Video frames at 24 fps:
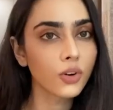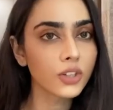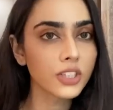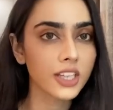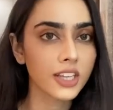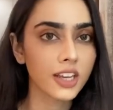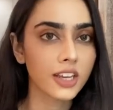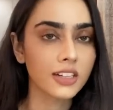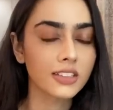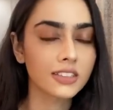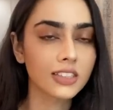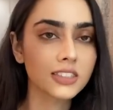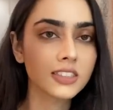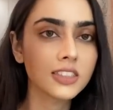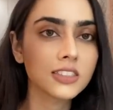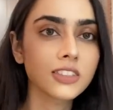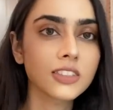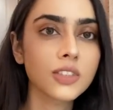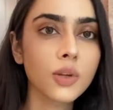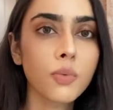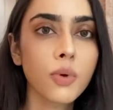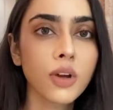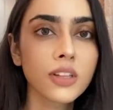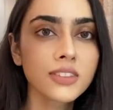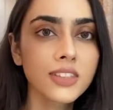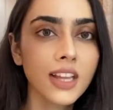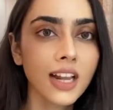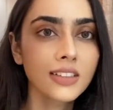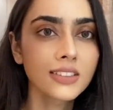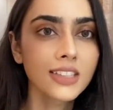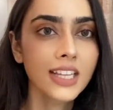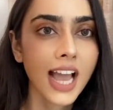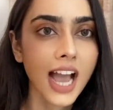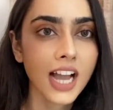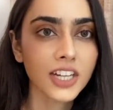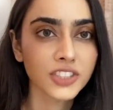there, this is the one that
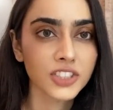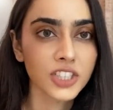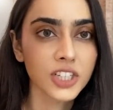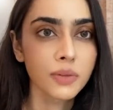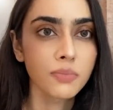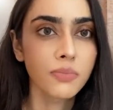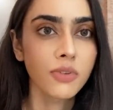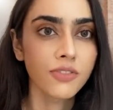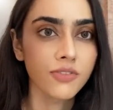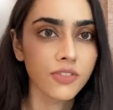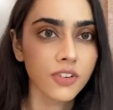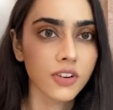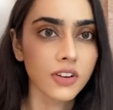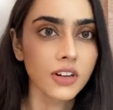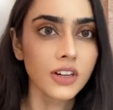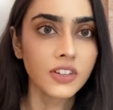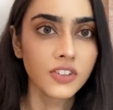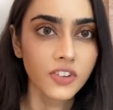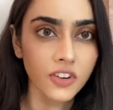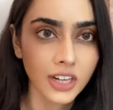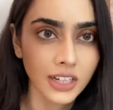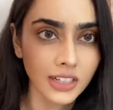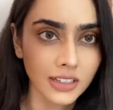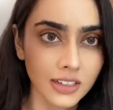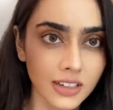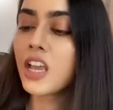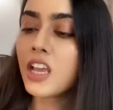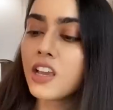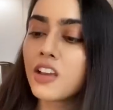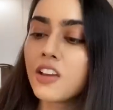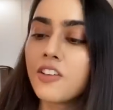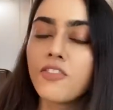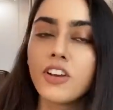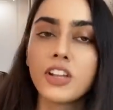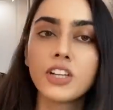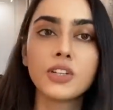they actually prefer and drink.
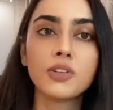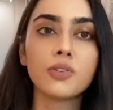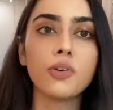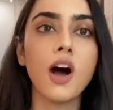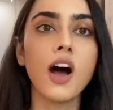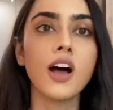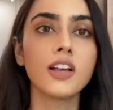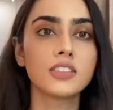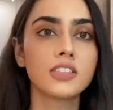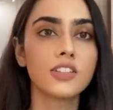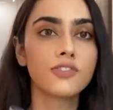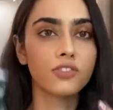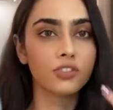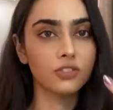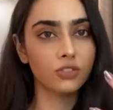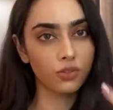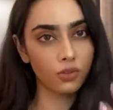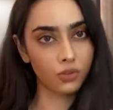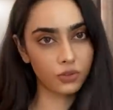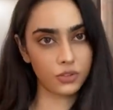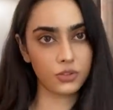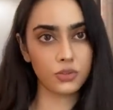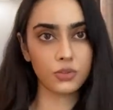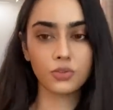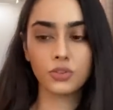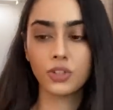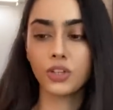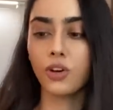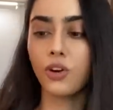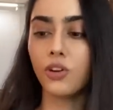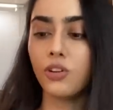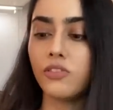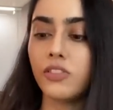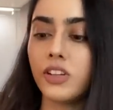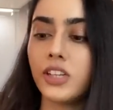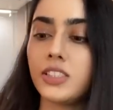When you ask them for soju, they
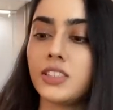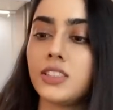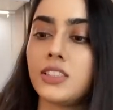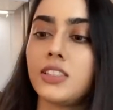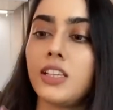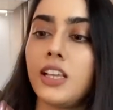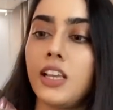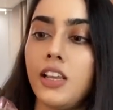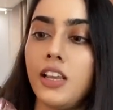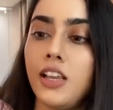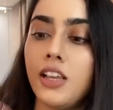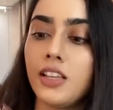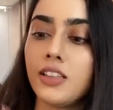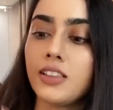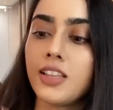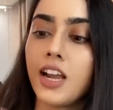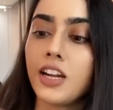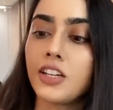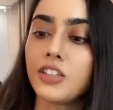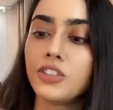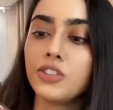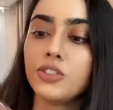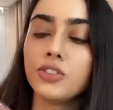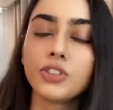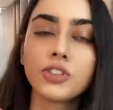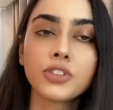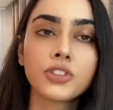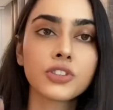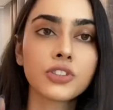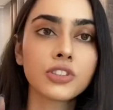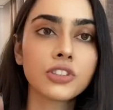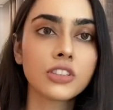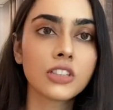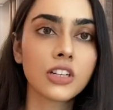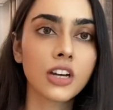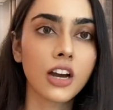always say that you
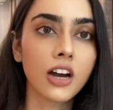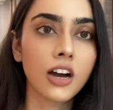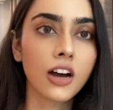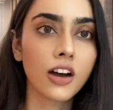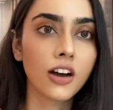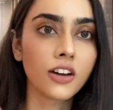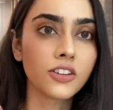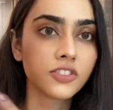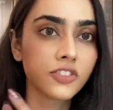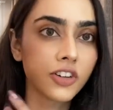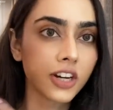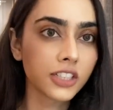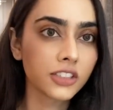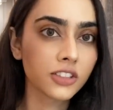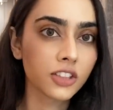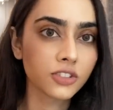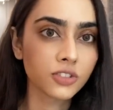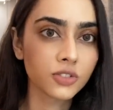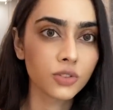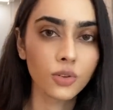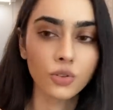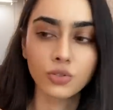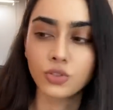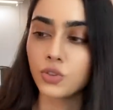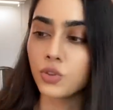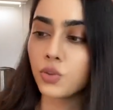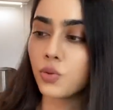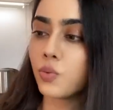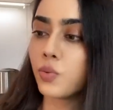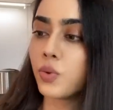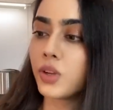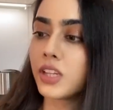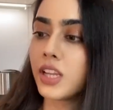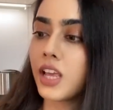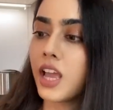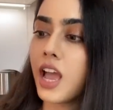should drink the soju
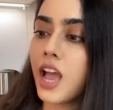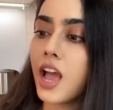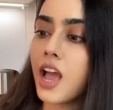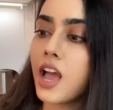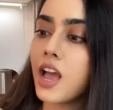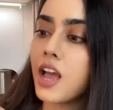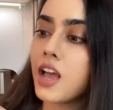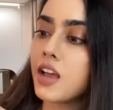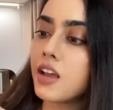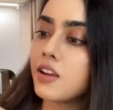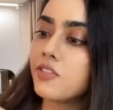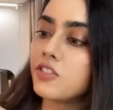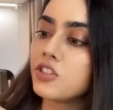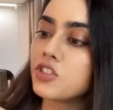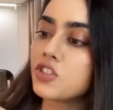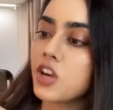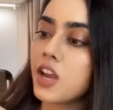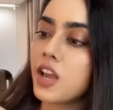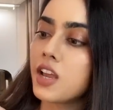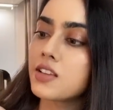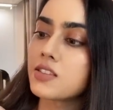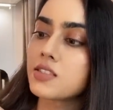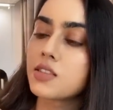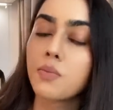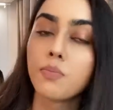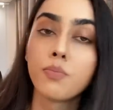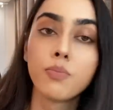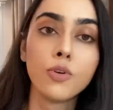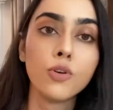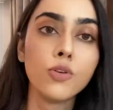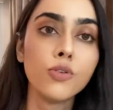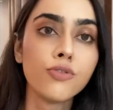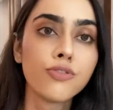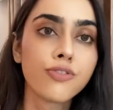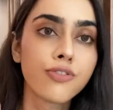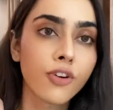which has the
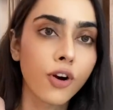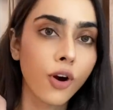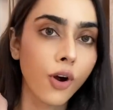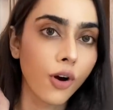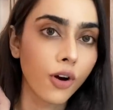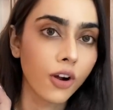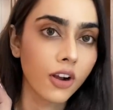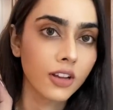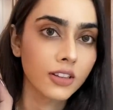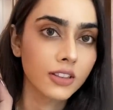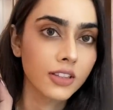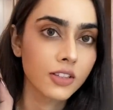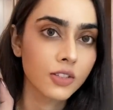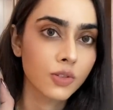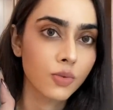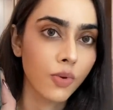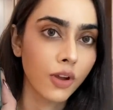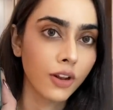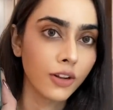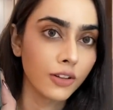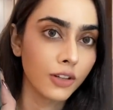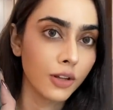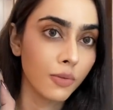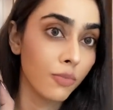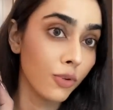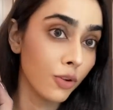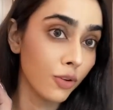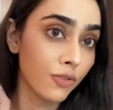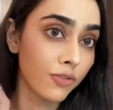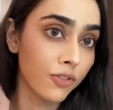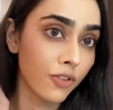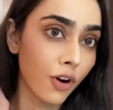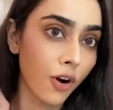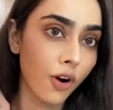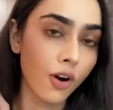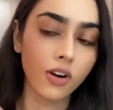blue frog. This one, the blue
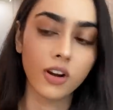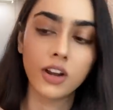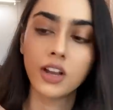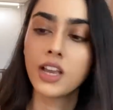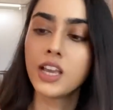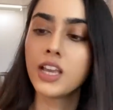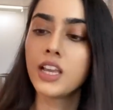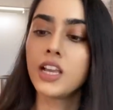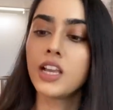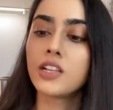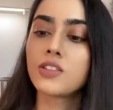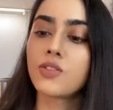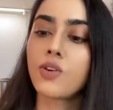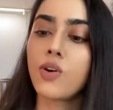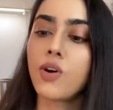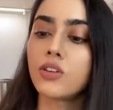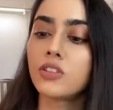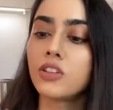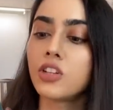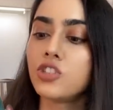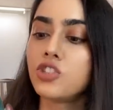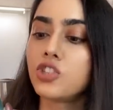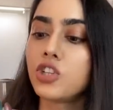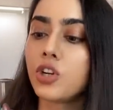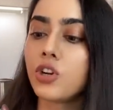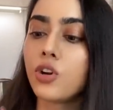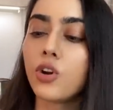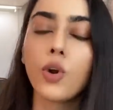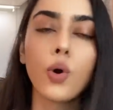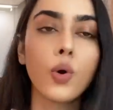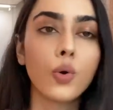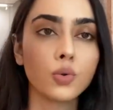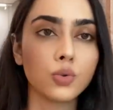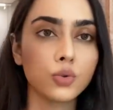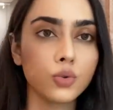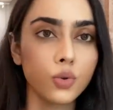frog. It's called the
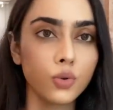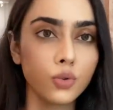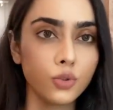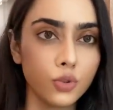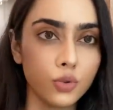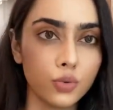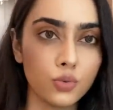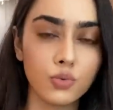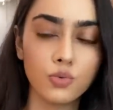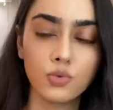Jinlo soju.